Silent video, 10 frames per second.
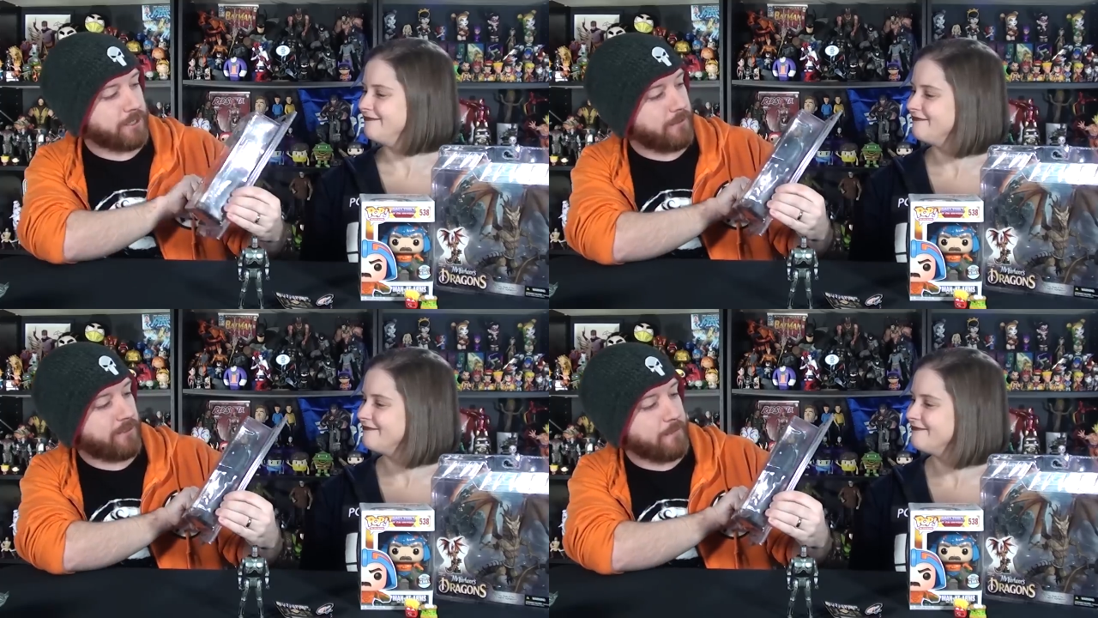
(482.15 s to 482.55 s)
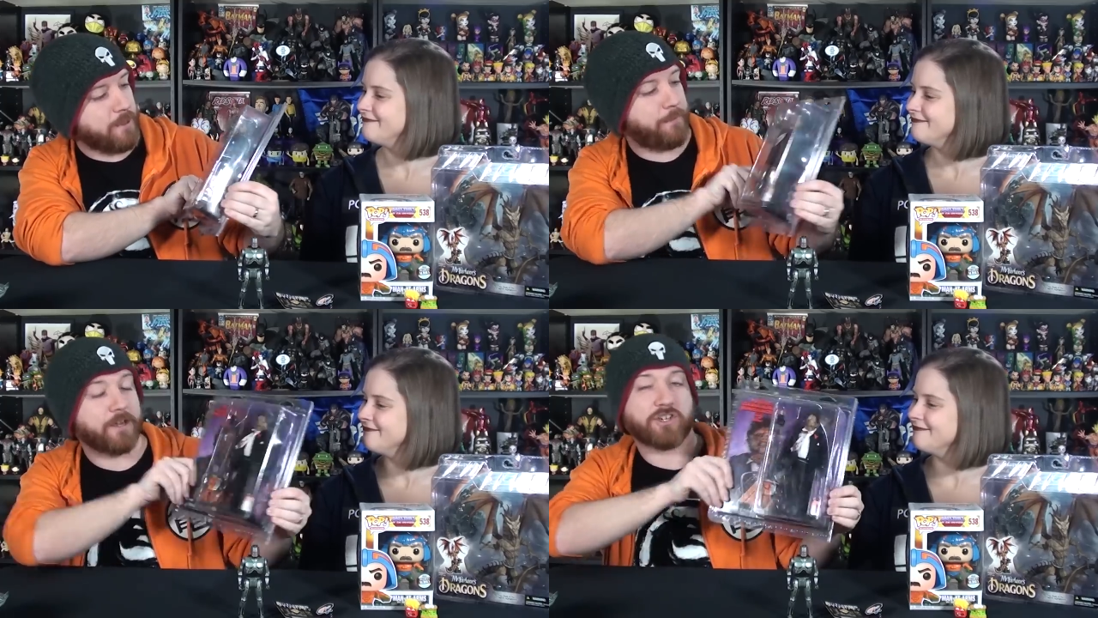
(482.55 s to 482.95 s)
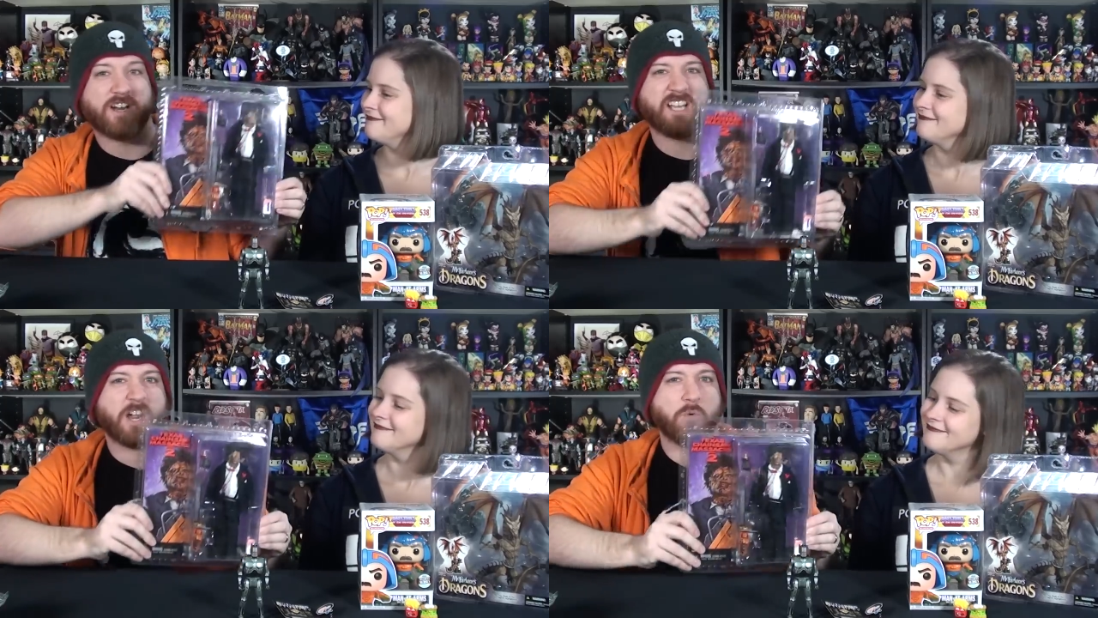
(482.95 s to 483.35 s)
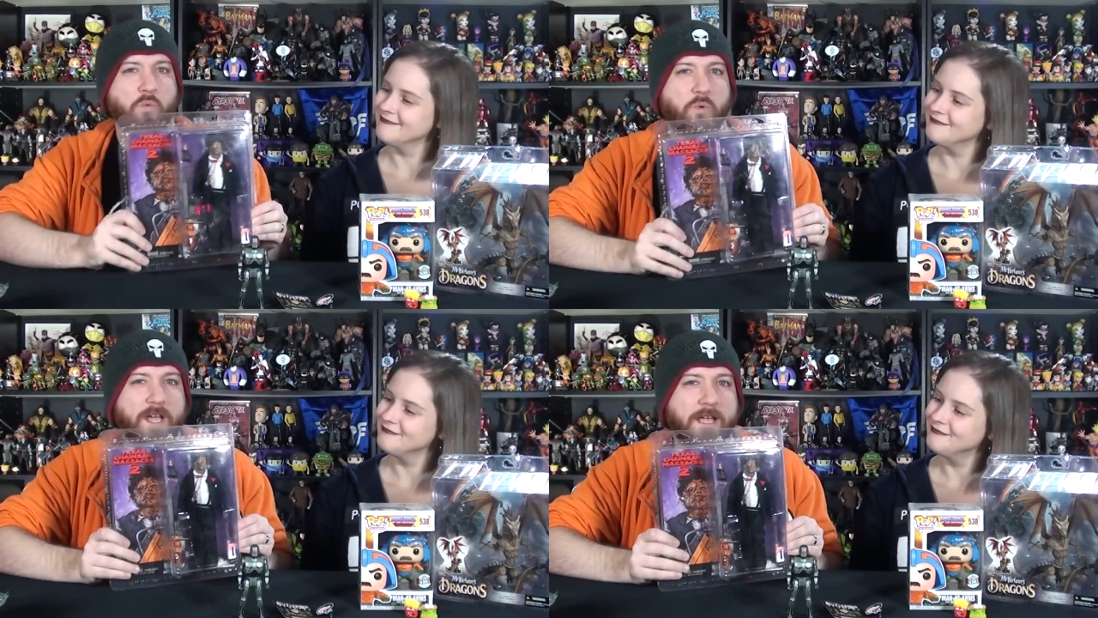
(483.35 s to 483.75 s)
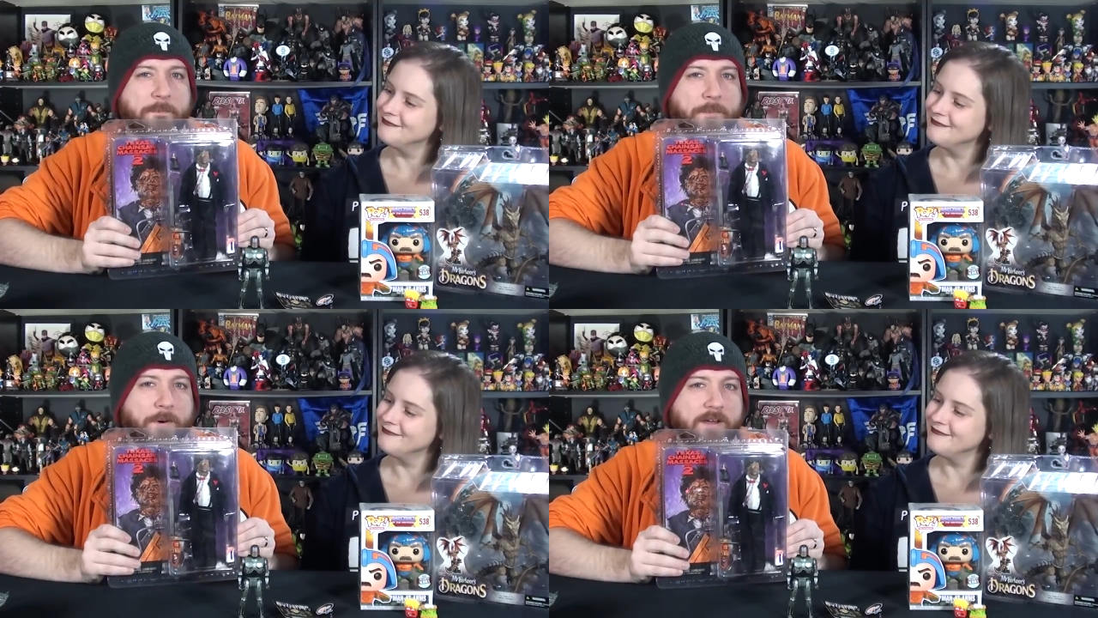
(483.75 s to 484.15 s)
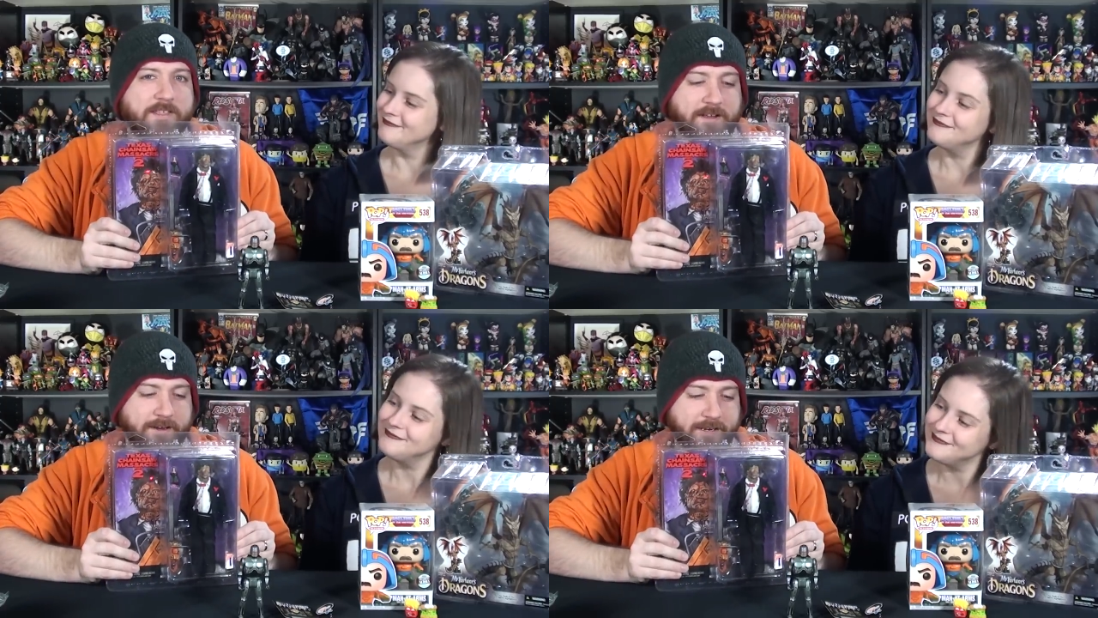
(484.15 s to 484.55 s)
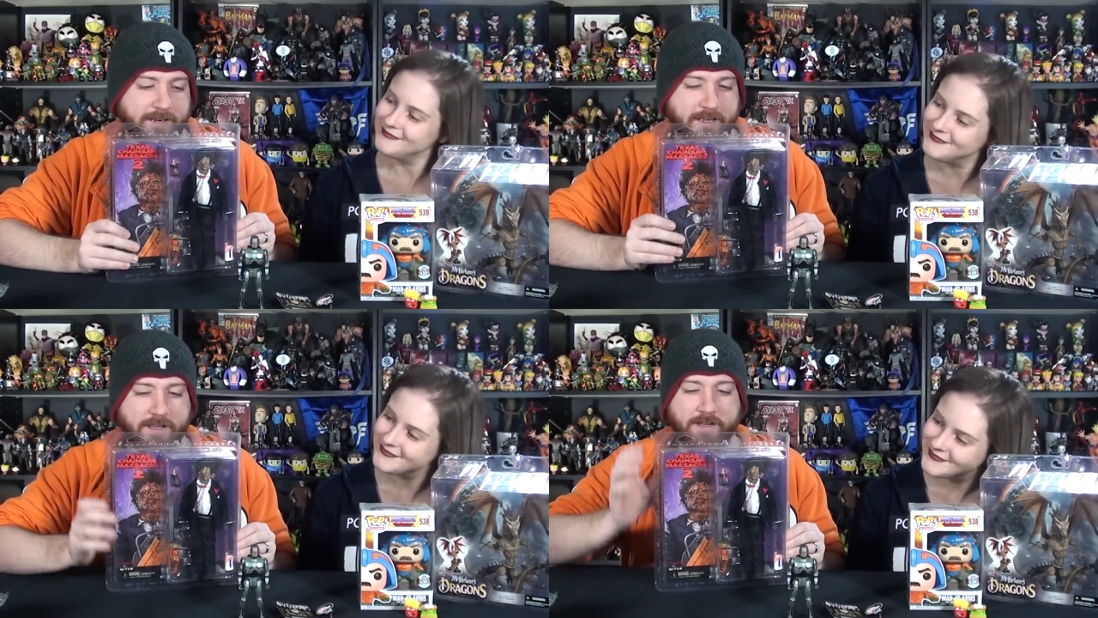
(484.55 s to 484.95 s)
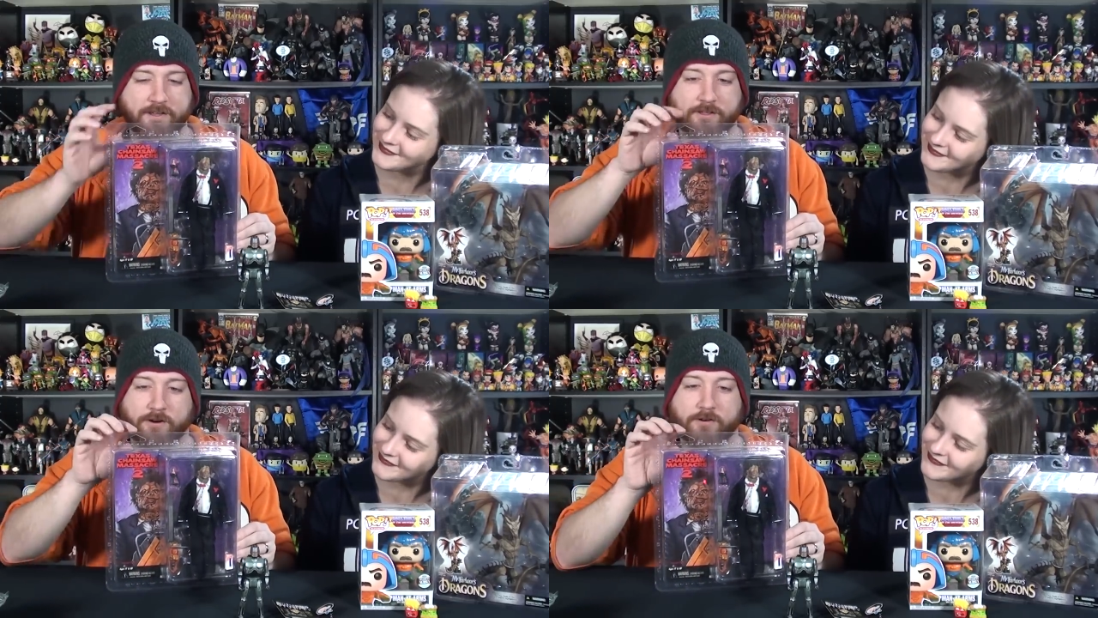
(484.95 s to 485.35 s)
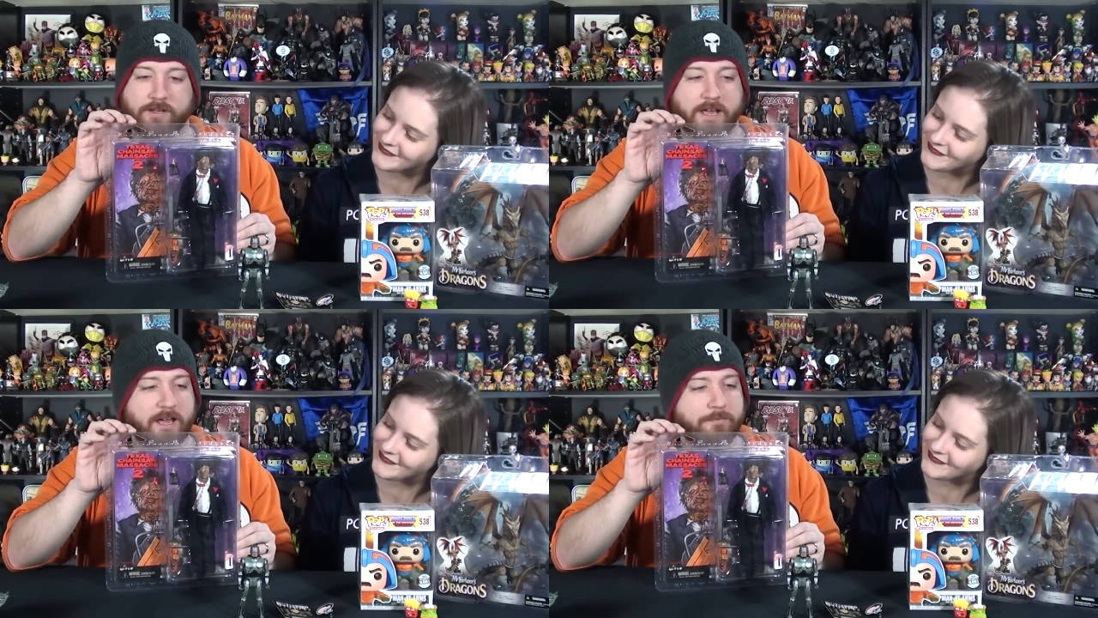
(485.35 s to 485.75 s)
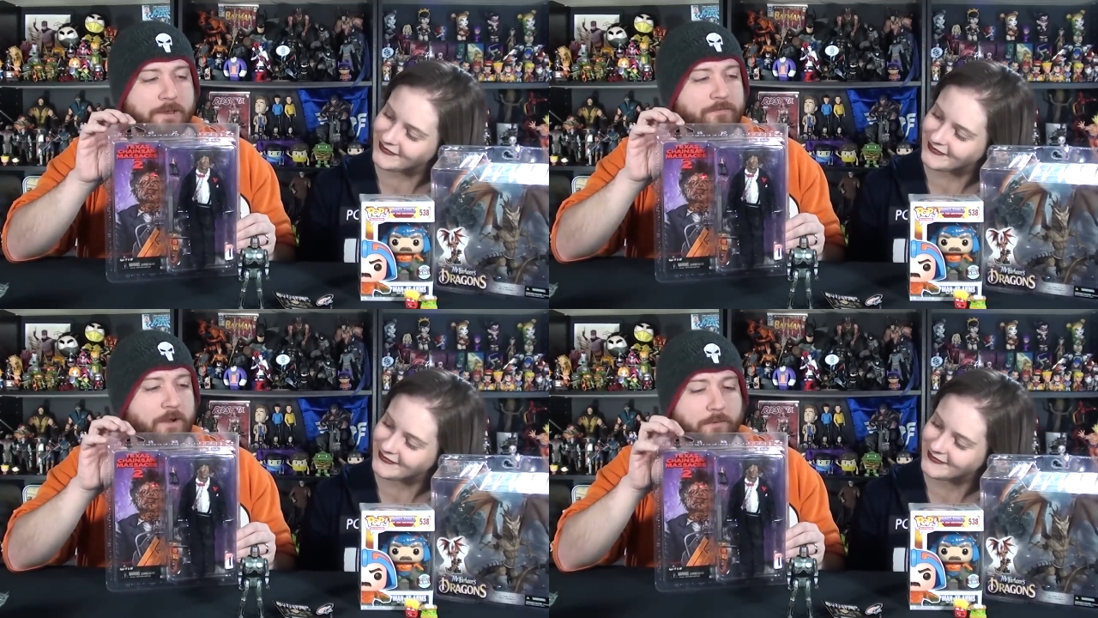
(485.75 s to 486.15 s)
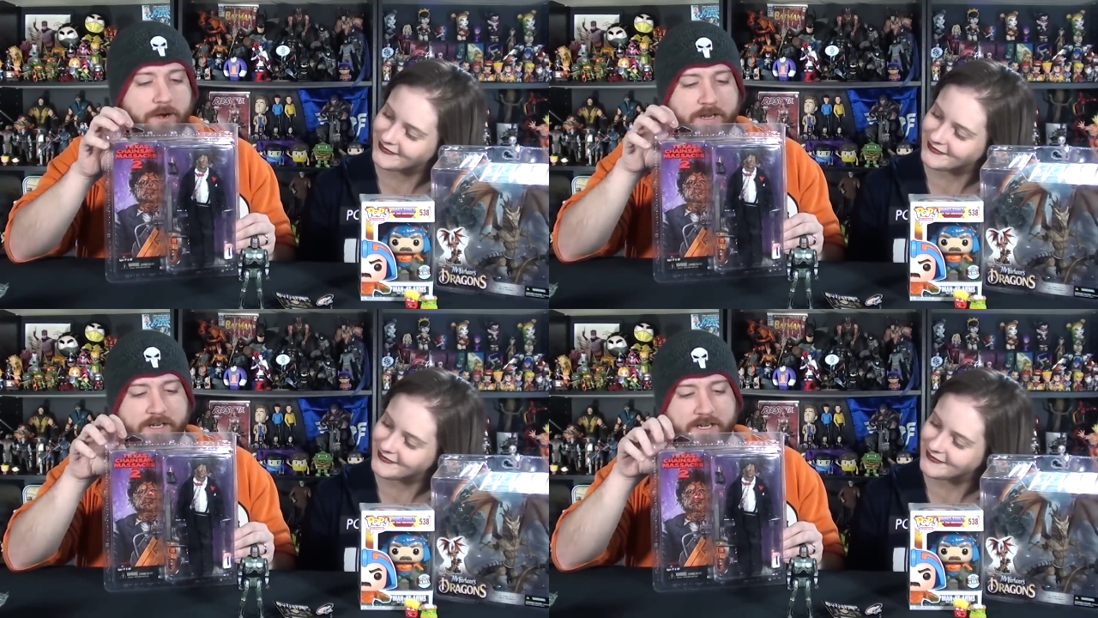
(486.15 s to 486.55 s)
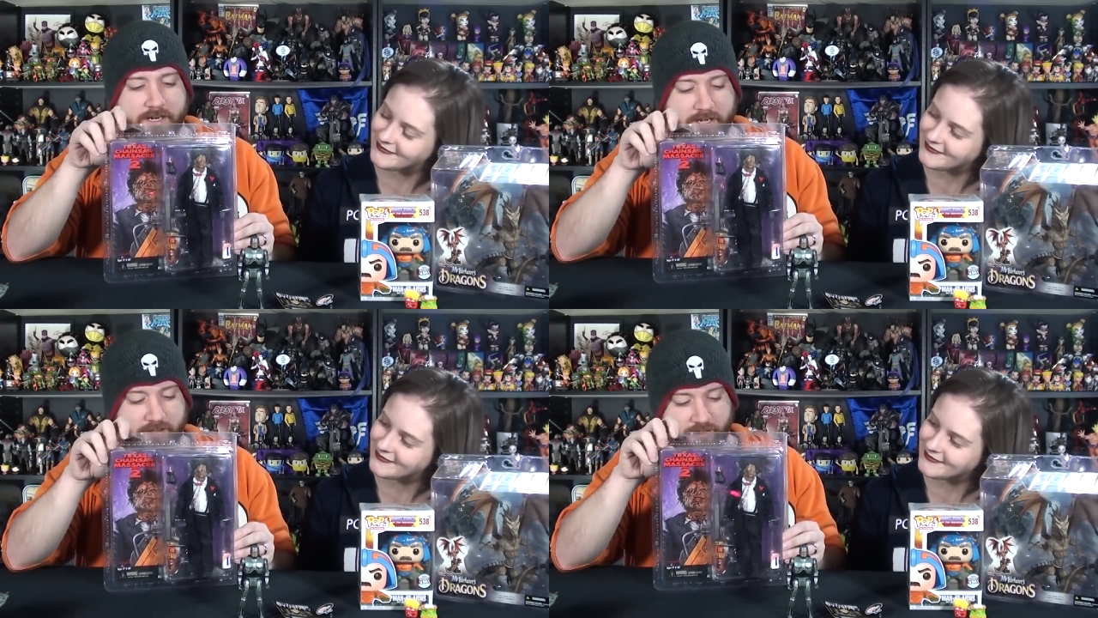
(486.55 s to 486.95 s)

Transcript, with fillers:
Speaker 1: sent me a picture and he got a wicked price on it. So he asked me if I wanted it, and I